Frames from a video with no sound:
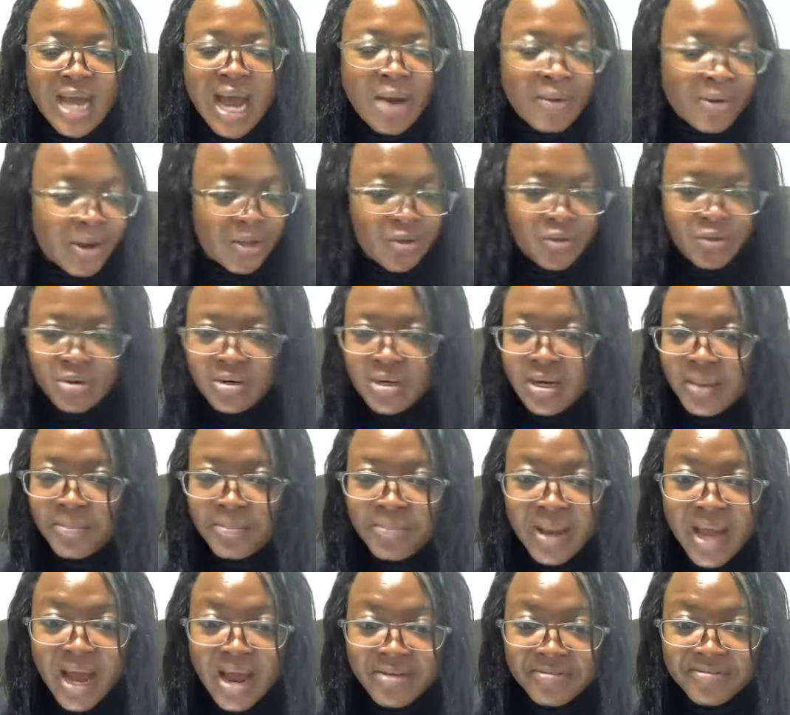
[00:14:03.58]
how are you going to
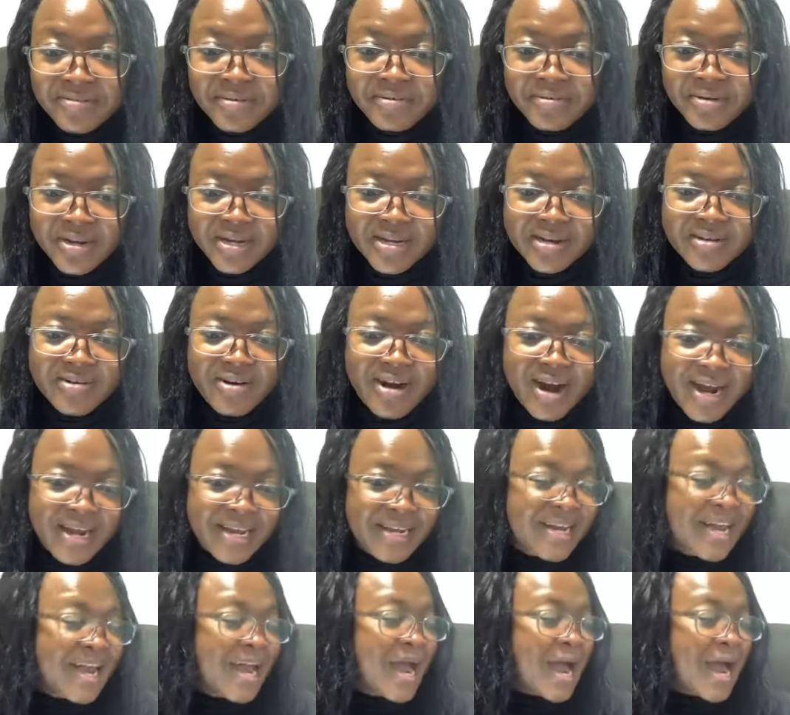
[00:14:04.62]
apply for it, right?